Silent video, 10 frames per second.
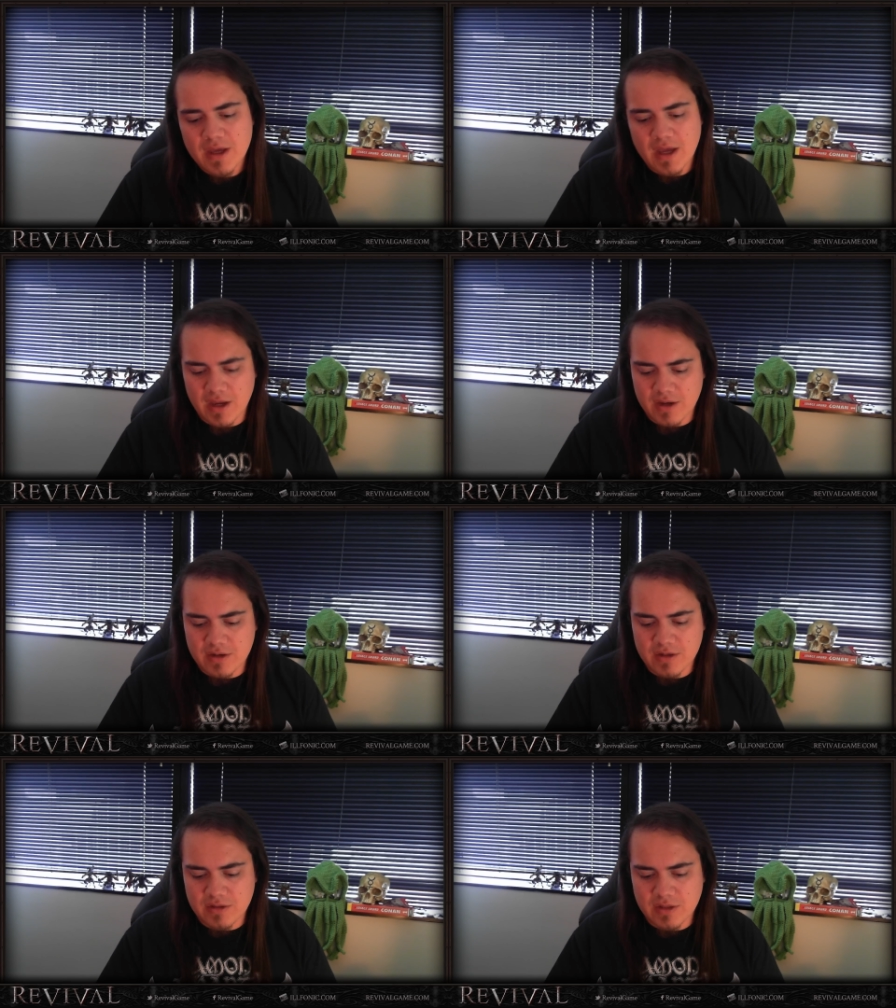
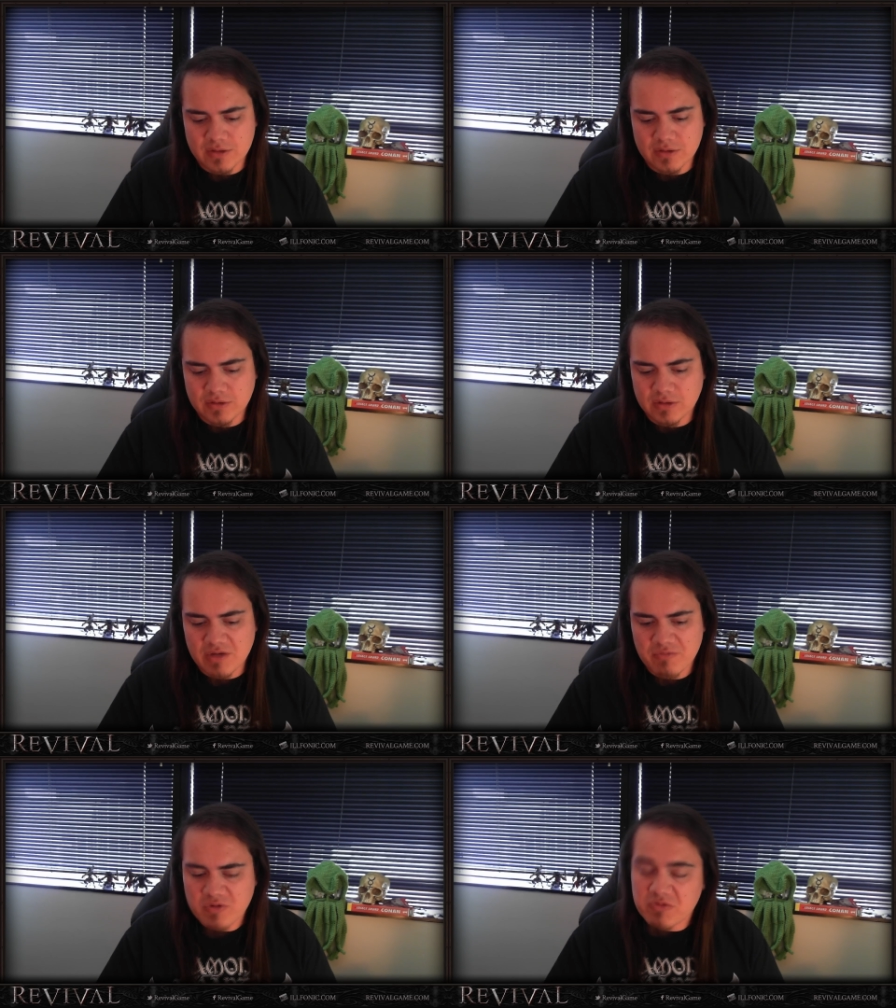and uh, they
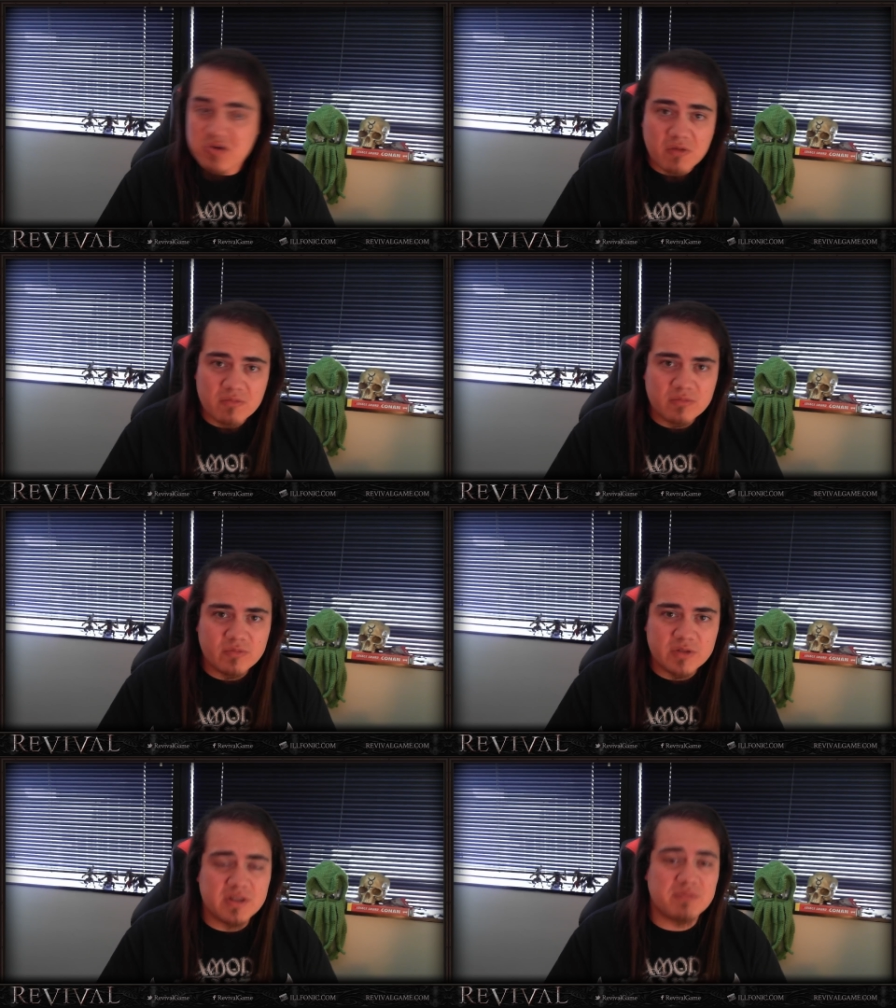they were you know
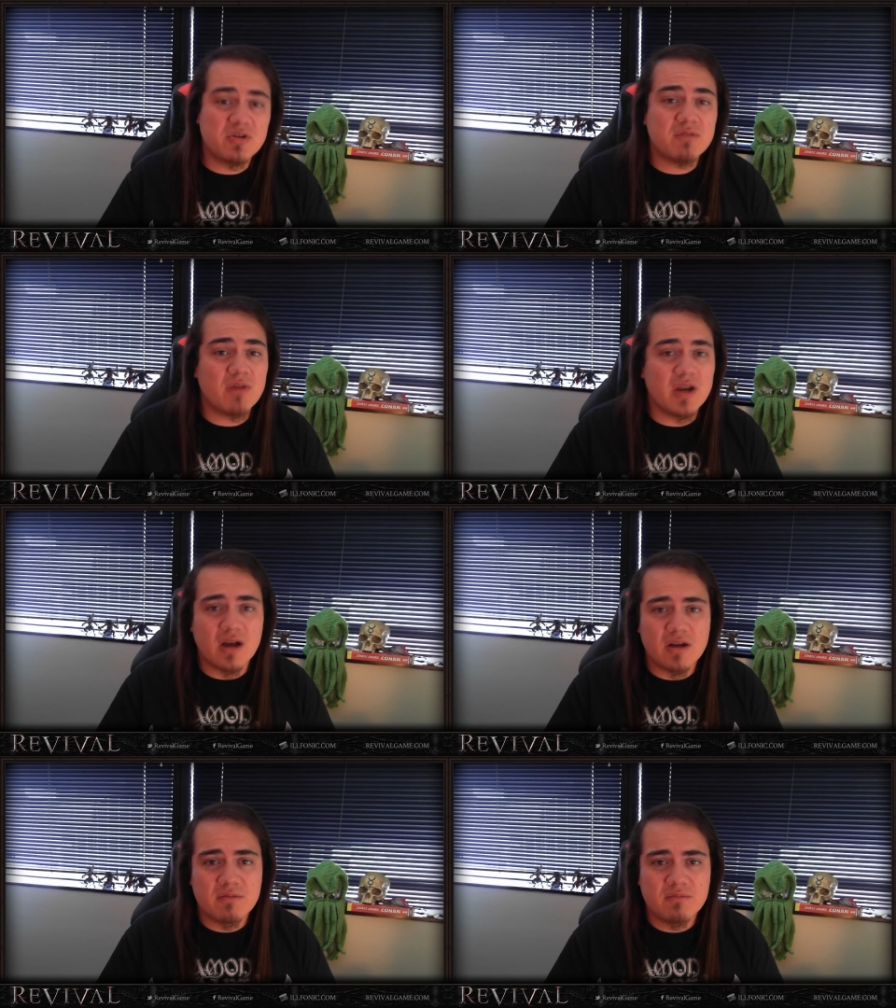we spent some good money
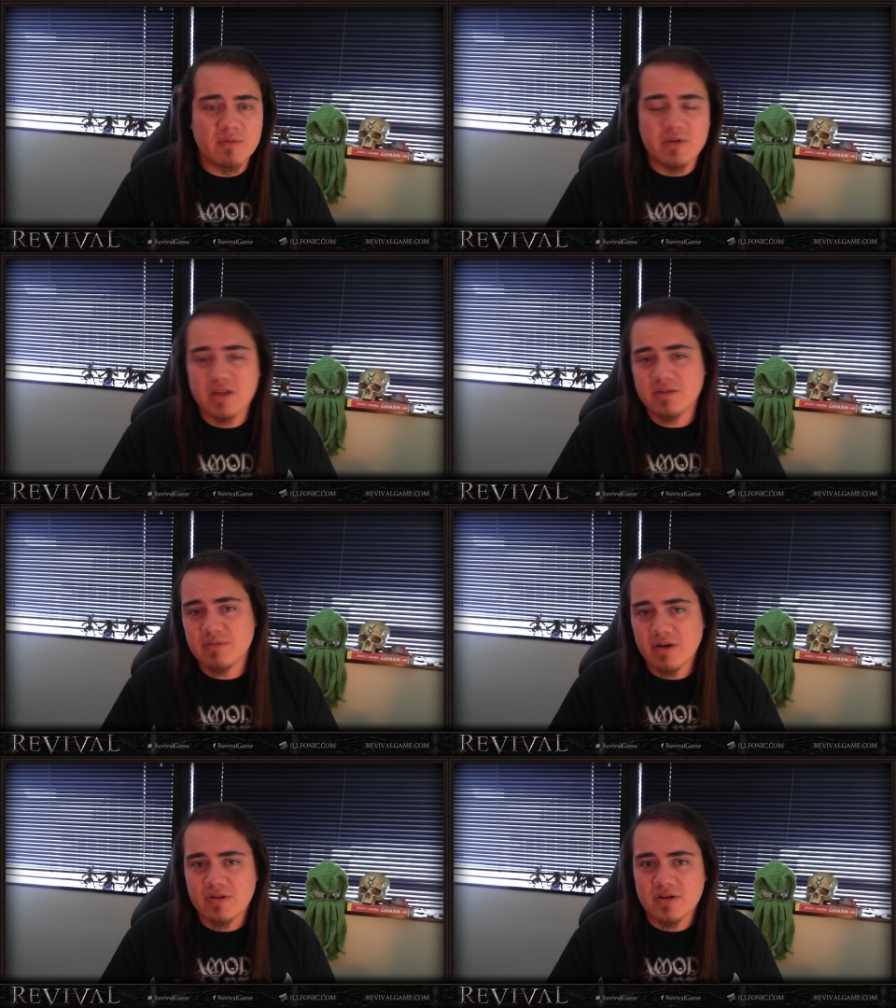on them and we need some
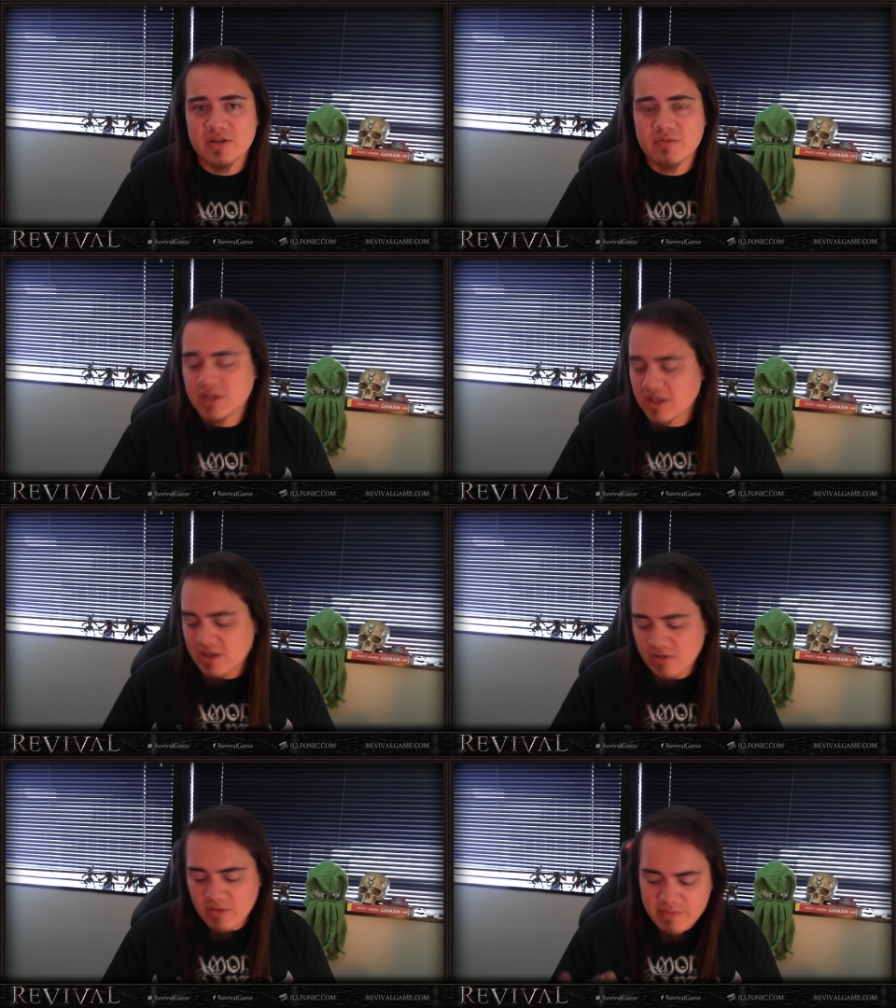characters and we was like
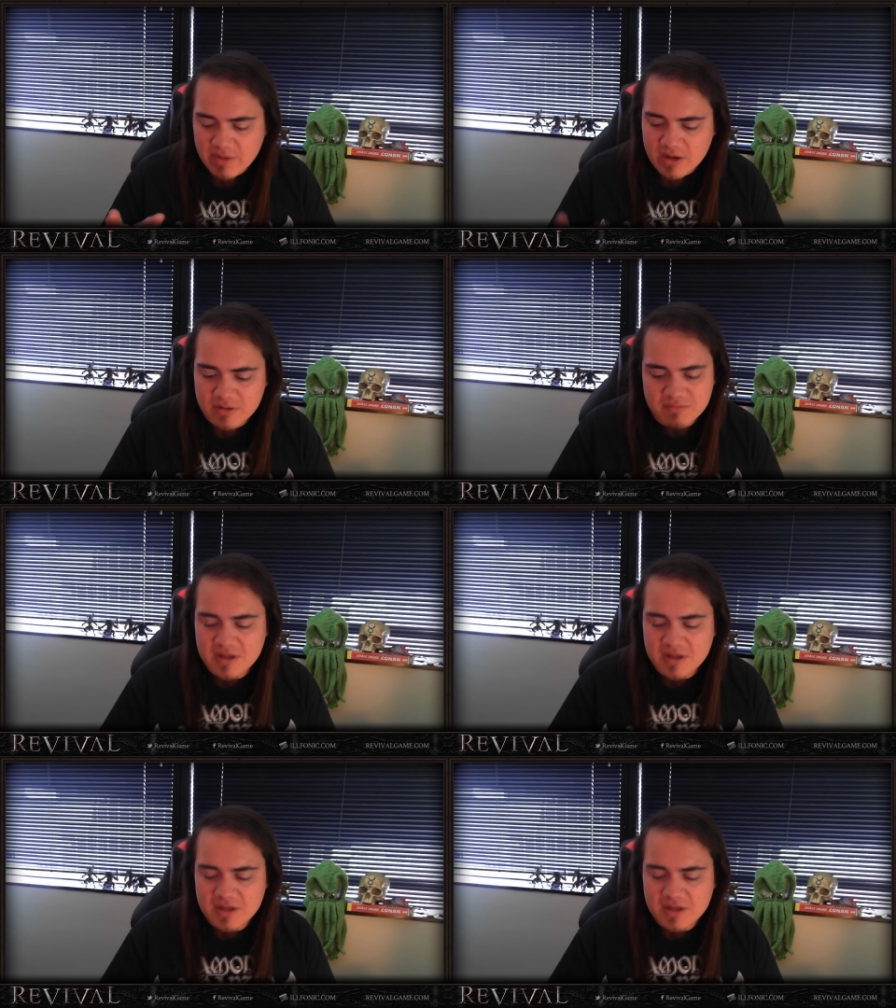you know what we better